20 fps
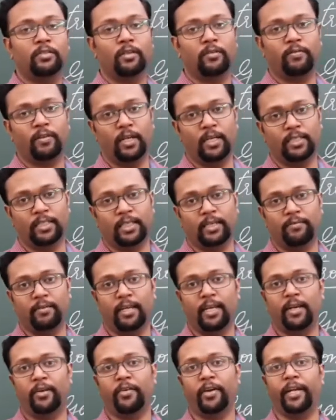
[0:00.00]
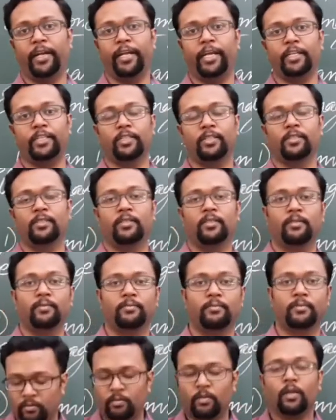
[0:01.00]
of ultraviolet radiations.
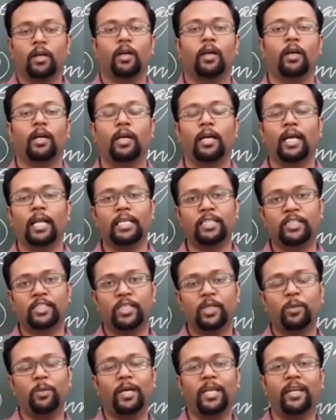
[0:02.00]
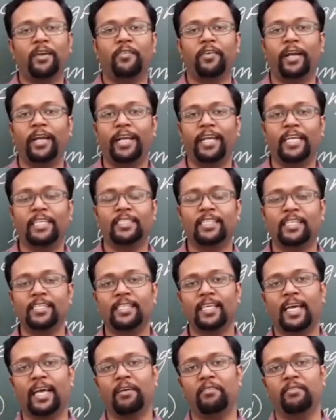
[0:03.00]
Ultraviolet radiations
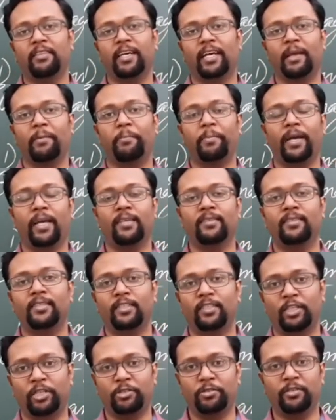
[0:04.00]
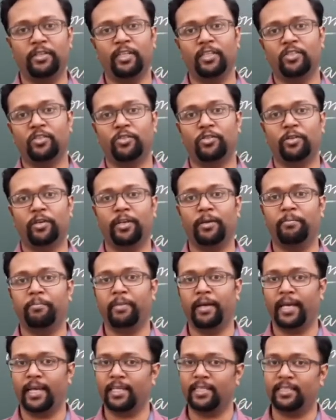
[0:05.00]
have the capacity to destroy
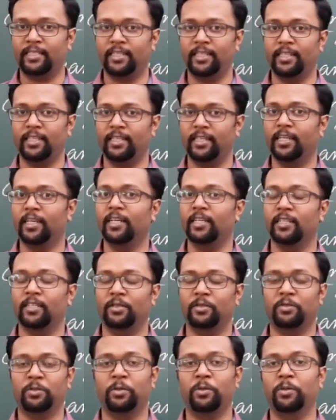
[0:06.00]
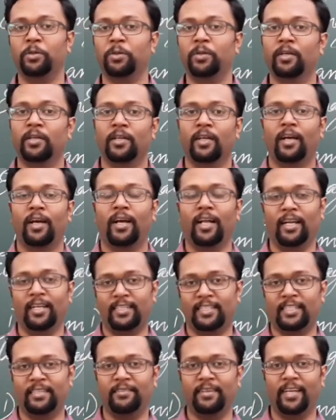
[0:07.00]
bacteria. So
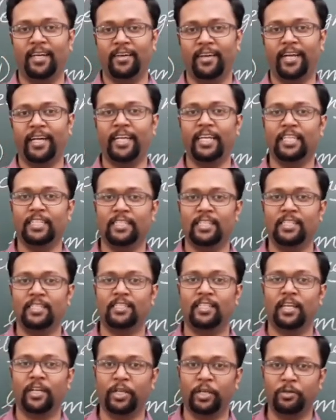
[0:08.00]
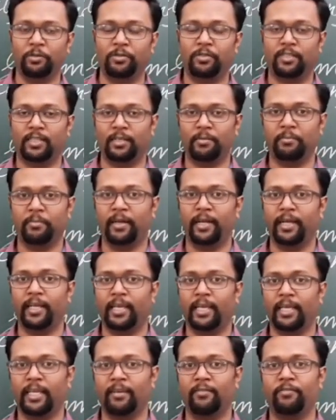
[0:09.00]
ultraviolet radiations are used in
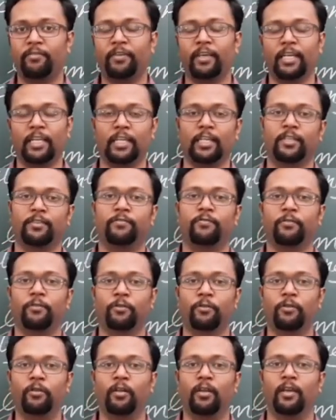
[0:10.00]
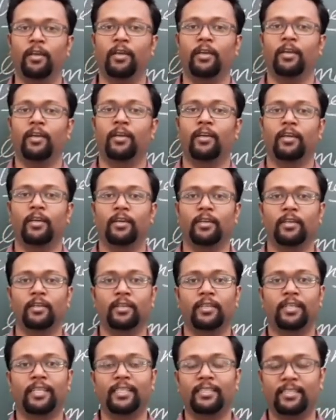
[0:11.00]
medical field for
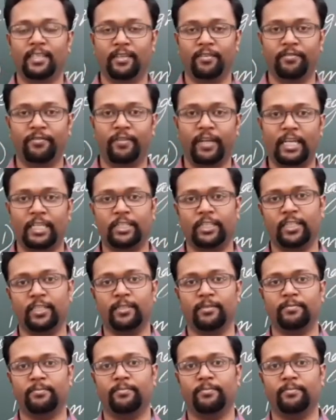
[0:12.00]
disinfection.